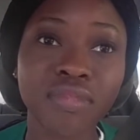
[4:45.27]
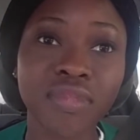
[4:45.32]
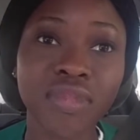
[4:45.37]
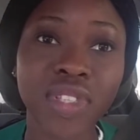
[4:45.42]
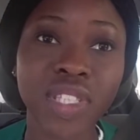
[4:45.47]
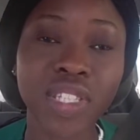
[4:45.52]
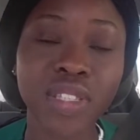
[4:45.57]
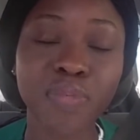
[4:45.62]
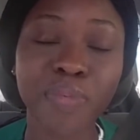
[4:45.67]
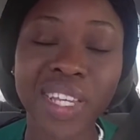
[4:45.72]

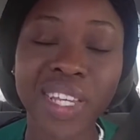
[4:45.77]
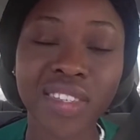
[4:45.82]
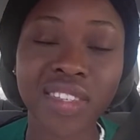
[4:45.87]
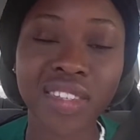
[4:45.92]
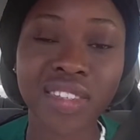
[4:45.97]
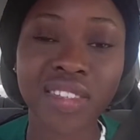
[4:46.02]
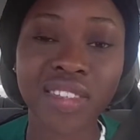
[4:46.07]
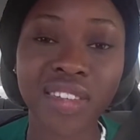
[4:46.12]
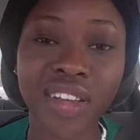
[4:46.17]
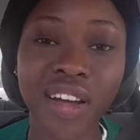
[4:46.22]
just
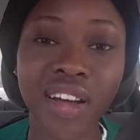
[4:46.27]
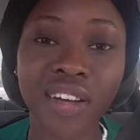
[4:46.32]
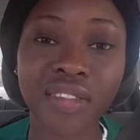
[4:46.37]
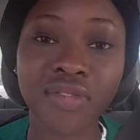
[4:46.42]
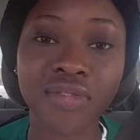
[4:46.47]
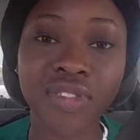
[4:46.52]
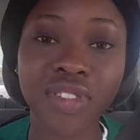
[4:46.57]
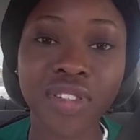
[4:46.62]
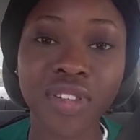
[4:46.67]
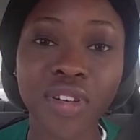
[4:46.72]
basic stuff.
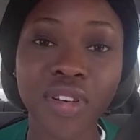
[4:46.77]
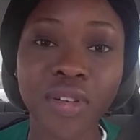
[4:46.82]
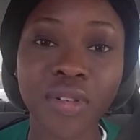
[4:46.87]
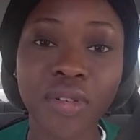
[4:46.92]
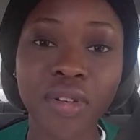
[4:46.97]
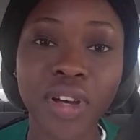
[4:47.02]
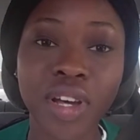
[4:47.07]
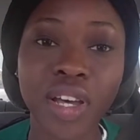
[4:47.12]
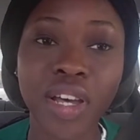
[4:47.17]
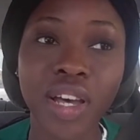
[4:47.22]
So
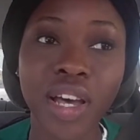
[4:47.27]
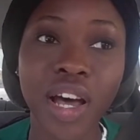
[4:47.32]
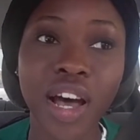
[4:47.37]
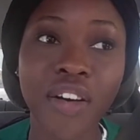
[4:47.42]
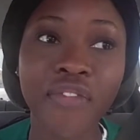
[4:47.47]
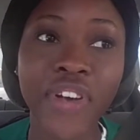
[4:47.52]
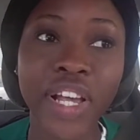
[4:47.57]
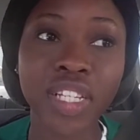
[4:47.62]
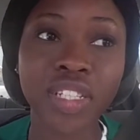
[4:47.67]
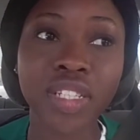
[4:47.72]

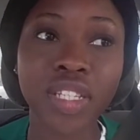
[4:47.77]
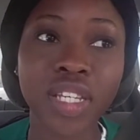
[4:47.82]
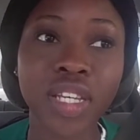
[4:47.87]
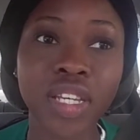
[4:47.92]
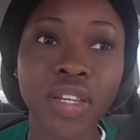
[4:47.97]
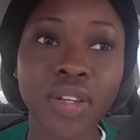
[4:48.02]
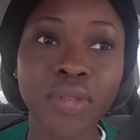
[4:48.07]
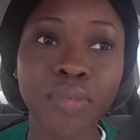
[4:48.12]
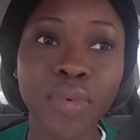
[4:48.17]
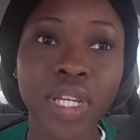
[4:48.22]

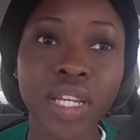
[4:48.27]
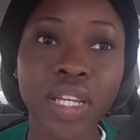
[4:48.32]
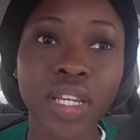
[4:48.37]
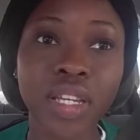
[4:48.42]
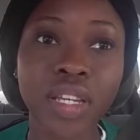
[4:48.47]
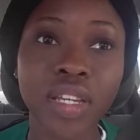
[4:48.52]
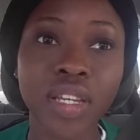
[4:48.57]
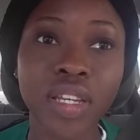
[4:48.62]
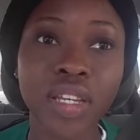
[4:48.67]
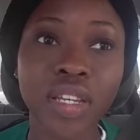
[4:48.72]
eventually
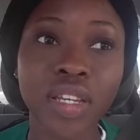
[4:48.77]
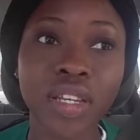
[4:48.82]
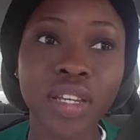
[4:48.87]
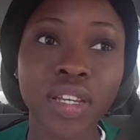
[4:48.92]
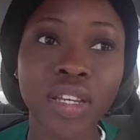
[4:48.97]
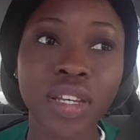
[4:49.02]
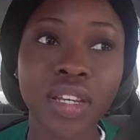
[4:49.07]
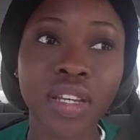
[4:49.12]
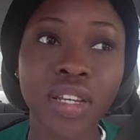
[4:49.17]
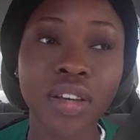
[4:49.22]
we
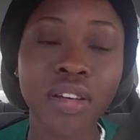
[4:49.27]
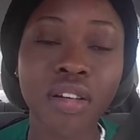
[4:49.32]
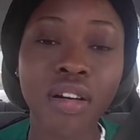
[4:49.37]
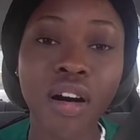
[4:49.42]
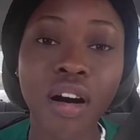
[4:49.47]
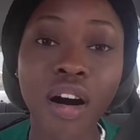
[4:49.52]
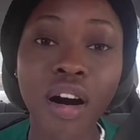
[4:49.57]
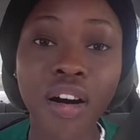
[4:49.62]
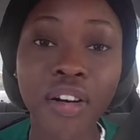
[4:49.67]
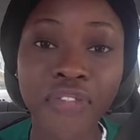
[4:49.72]

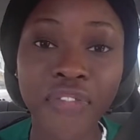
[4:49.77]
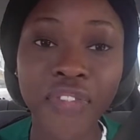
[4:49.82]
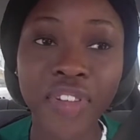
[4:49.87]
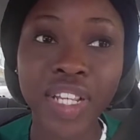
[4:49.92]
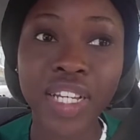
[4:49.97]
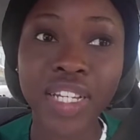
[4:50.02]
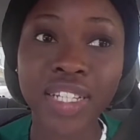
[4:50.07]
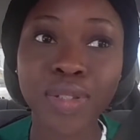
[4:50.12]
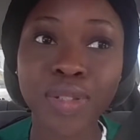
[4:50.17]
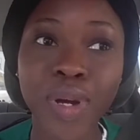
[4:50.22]
all
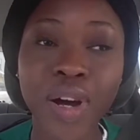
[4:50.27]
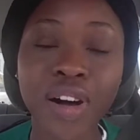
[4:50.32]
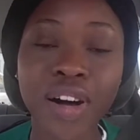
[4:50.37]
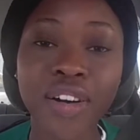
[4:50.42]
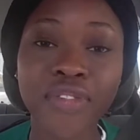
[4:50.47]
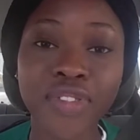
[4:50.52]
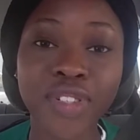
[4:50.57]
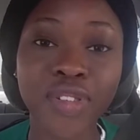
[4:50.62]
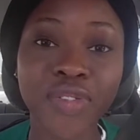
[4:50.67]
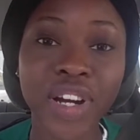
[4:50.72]
finished. We all
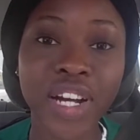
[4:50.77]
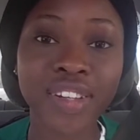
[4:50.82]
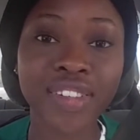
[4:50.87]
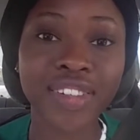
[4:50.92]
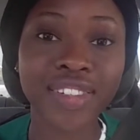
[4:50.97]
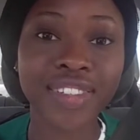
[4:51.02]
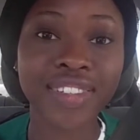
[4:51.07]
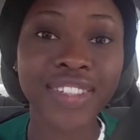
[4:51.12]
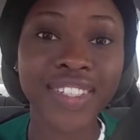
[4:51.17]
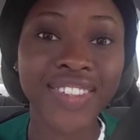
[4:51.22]
hovered around
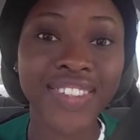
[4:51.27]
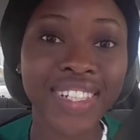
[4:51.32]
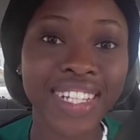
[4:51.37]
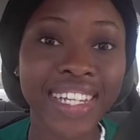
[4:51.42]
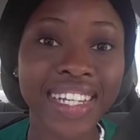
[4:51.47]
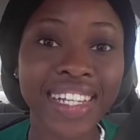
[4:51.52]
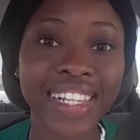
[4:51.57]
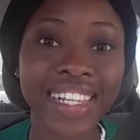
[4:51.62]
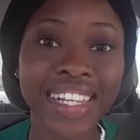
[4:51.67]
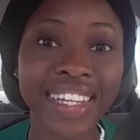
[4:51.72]
our teacher
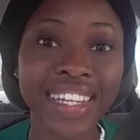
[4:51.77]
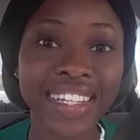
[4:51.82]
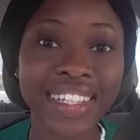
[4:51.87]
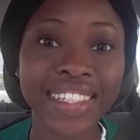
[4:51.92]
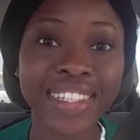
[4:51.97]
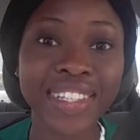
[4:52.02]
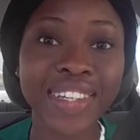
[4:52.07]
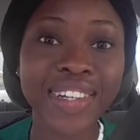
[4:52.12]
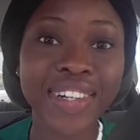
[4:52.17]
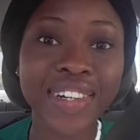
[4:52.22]
like,
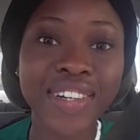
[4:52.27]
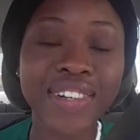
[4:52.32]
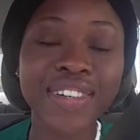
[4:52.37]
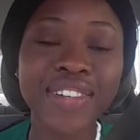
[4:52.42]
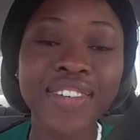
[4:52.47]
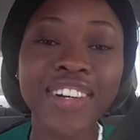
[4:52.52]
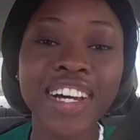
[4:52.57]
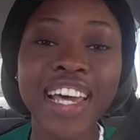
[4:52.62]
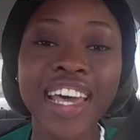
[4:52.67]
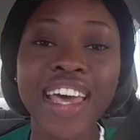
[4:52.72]
let's
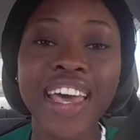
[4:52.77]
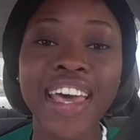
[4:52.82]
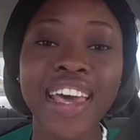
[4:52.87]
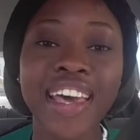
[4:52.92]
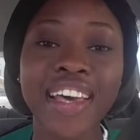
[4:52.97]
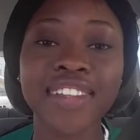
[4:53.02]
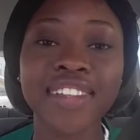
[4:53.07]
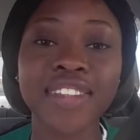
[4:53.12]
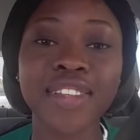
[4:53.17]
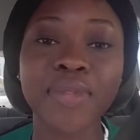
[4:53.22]
go.
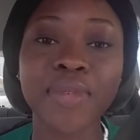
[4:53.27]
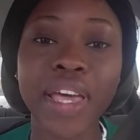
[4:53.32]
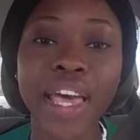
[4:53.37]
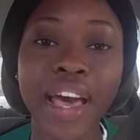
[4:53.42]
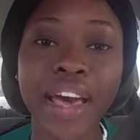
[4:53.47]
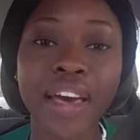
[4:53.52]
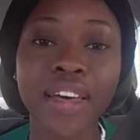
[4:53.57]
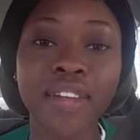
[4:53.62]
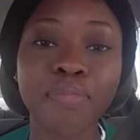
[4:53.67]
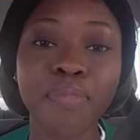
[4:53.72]
And so we
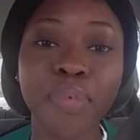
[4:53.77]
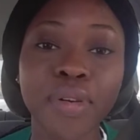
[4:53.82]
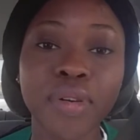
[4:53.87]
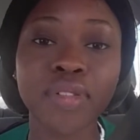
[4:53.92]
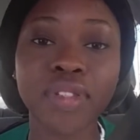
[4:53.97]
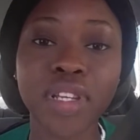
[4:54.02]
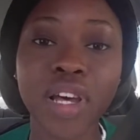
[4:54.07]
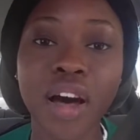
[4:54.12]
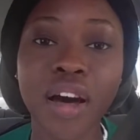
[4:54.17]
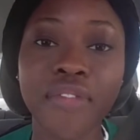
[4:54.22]
had a
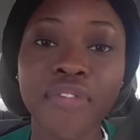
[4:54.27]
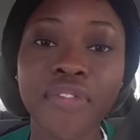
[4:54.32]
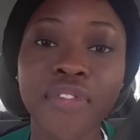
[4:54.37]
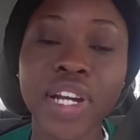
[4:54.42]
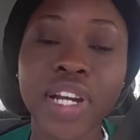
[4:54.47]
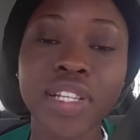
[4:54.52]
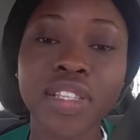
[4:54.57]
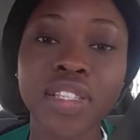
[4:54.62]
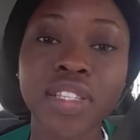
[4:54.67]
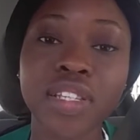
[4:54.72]

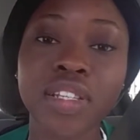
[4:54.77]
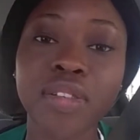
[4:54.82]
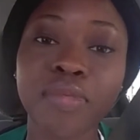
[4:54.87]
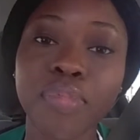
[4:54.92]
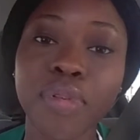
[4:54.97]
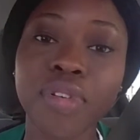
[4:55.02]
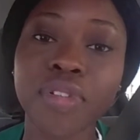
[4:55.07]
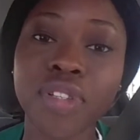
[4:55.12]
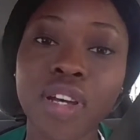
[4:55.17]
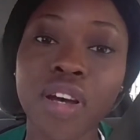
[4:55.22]
post-conference, and in
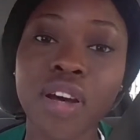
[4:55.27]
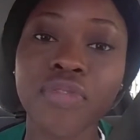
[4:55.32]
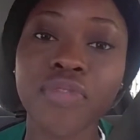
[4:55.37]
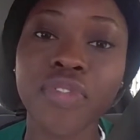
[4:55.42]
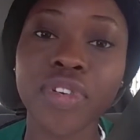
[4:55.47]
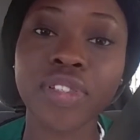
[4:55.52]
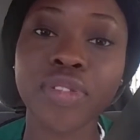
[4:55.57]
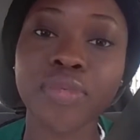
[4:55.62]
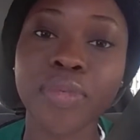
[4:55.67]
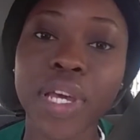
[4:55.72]

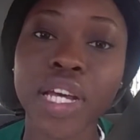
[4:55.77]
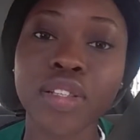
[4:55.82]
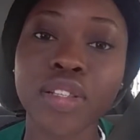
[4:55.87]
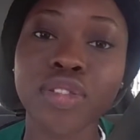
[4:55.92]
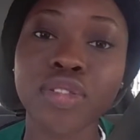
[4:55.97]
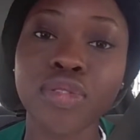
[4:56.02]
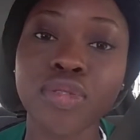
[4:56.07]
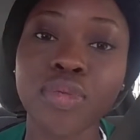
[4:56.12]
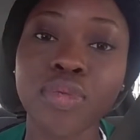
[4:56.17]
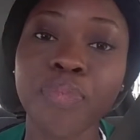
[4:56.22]
post-conference we had
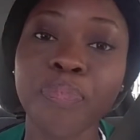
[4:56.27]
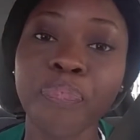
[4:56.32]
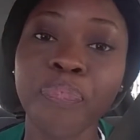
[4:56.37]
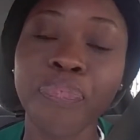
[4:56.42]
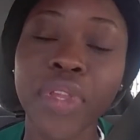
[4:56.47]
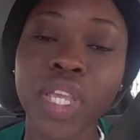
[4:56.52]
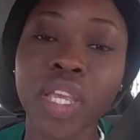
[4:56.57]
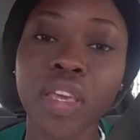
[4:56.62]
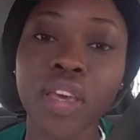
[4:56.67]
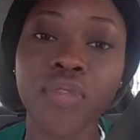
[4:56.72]
to
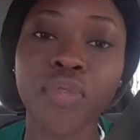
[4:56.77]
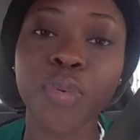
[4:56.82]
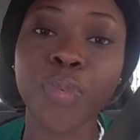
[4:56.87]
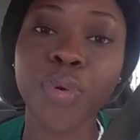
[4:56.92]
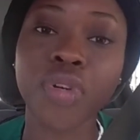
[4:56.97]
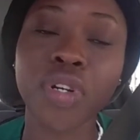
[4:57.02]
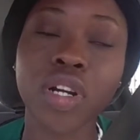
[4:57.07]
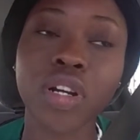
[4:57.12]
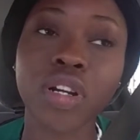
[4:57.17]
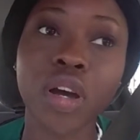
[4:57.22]
give a
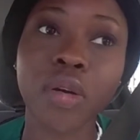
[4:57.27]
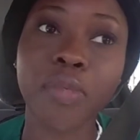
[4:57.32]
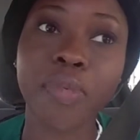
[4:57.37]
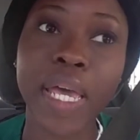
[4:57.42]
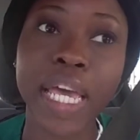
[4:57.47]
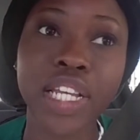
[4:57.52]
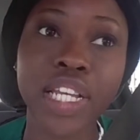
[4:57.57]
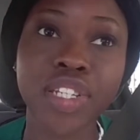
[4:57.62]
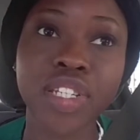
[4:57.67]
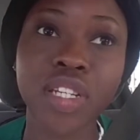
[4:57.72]
report on our
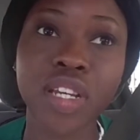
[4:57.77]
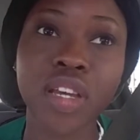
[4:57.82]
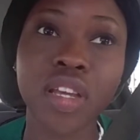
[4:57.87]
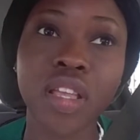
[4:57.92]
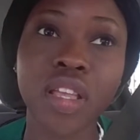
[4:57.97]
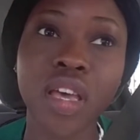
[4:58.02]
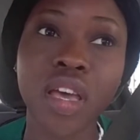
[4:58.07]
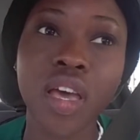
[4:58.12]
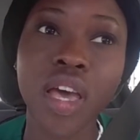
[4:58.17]
patient.